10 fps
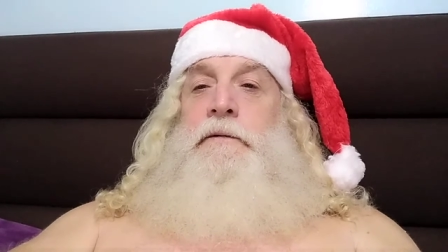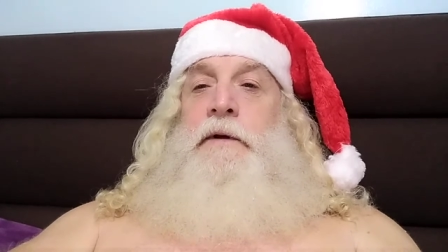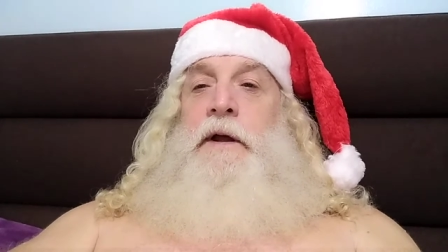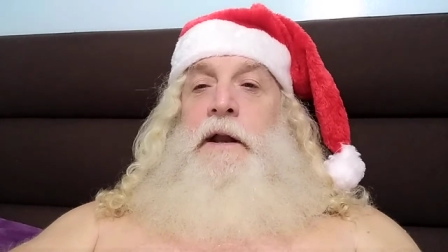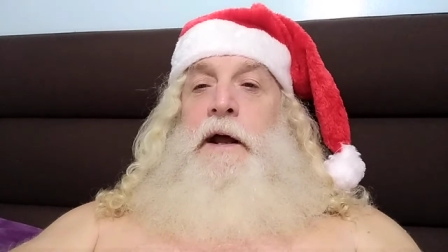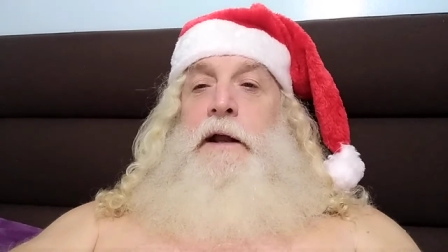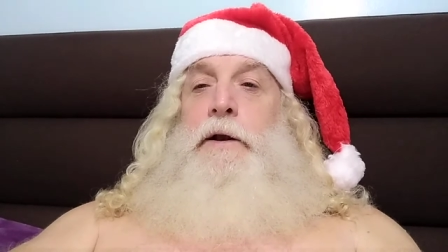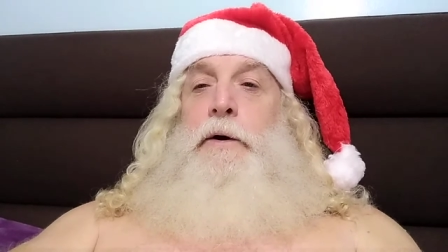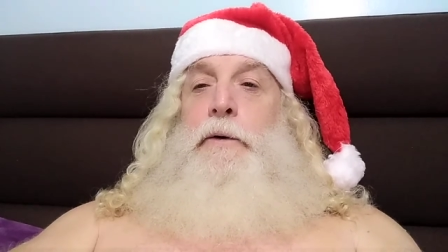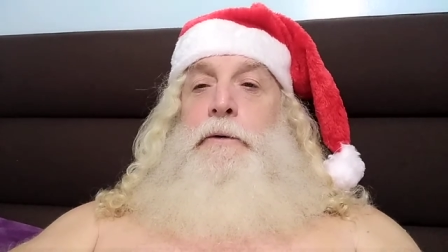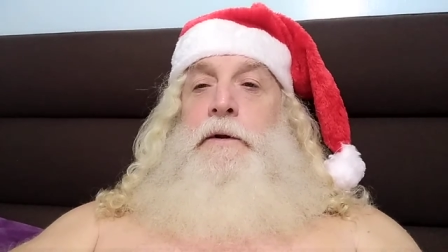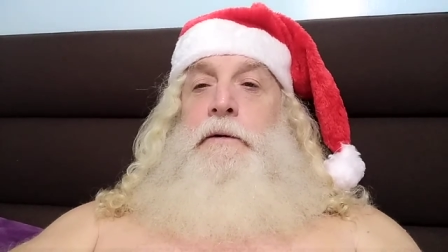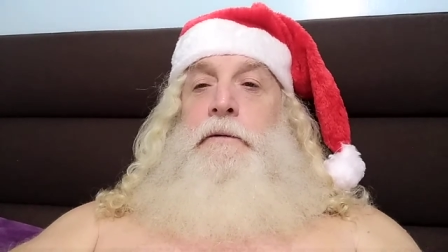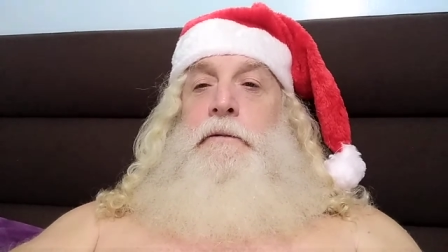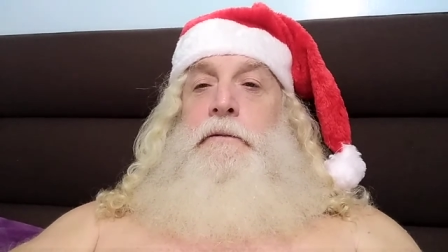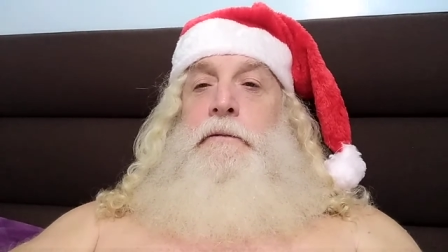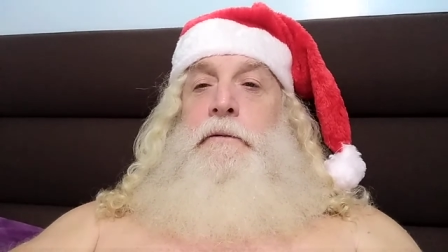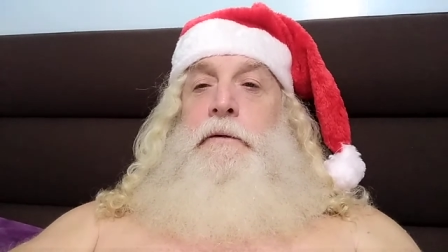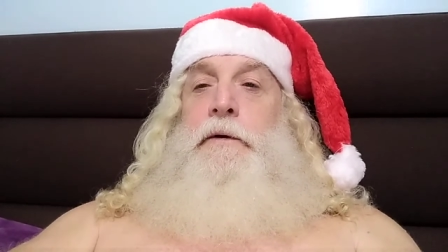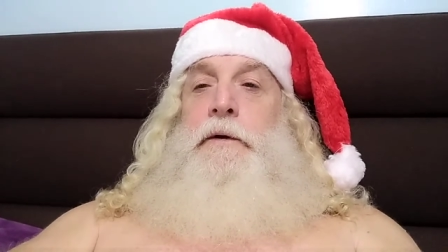And I don't.
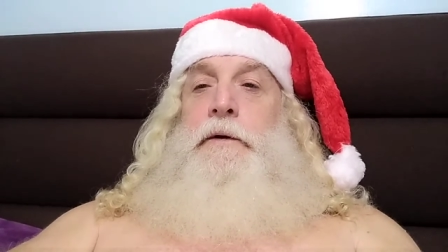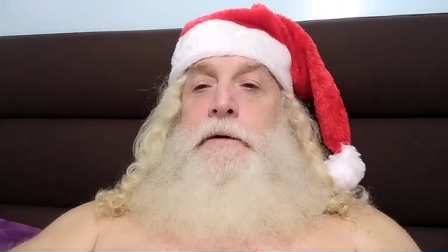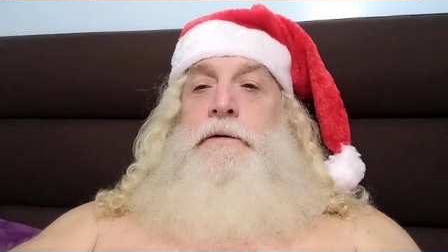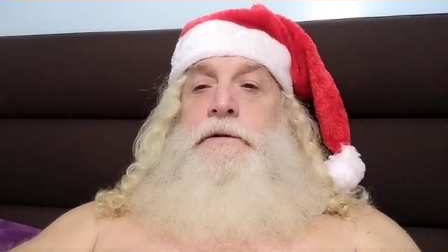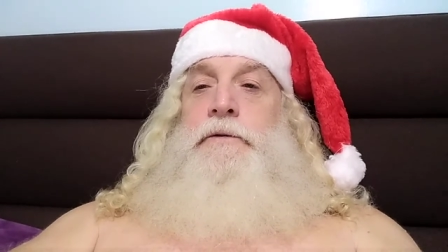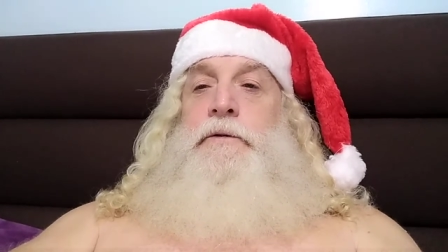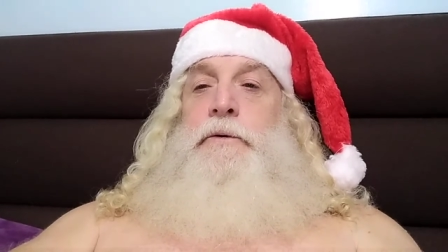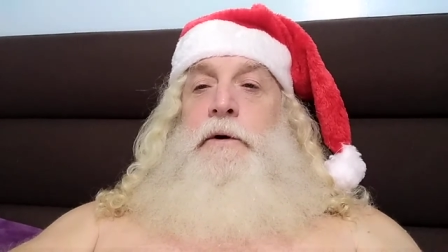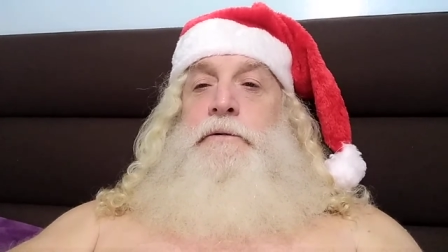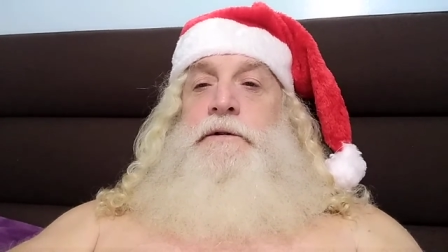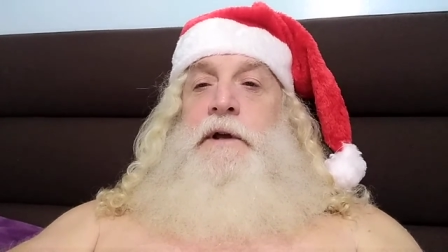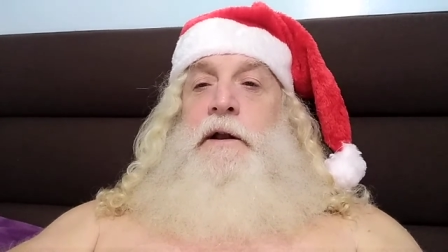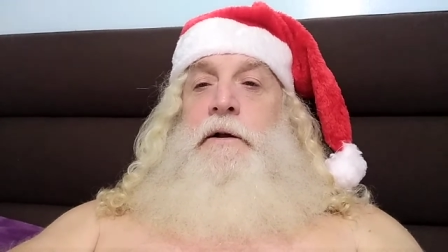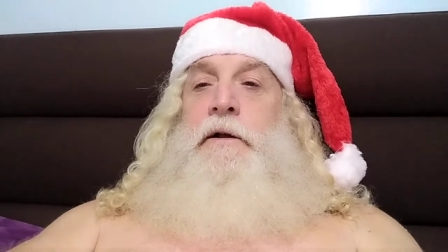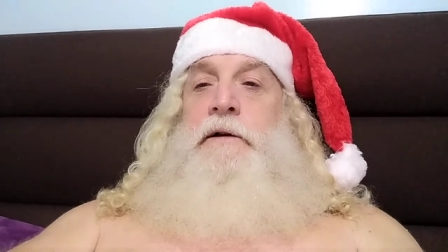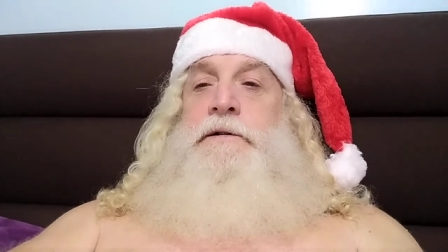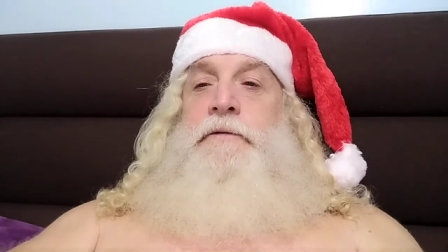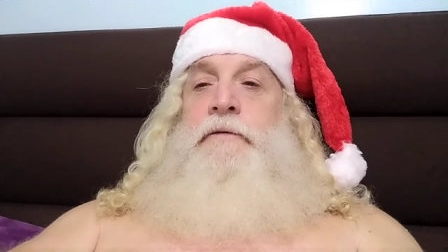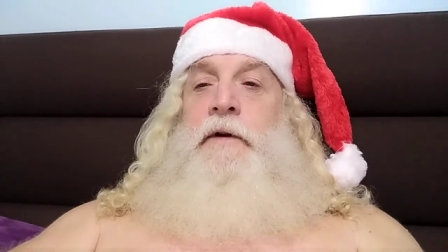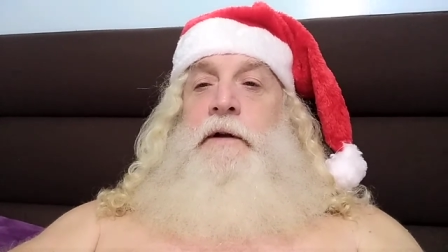So do old Santa Claus
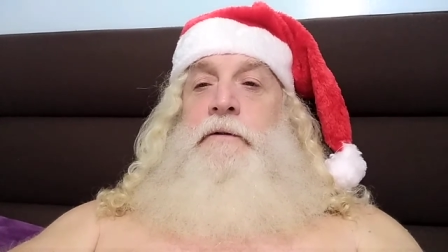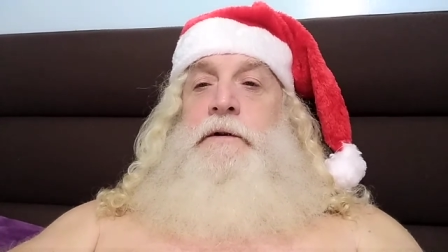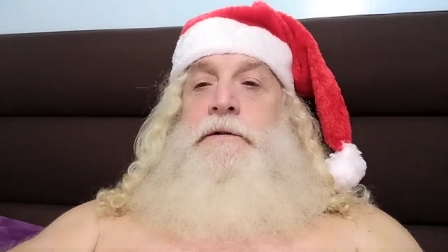a favor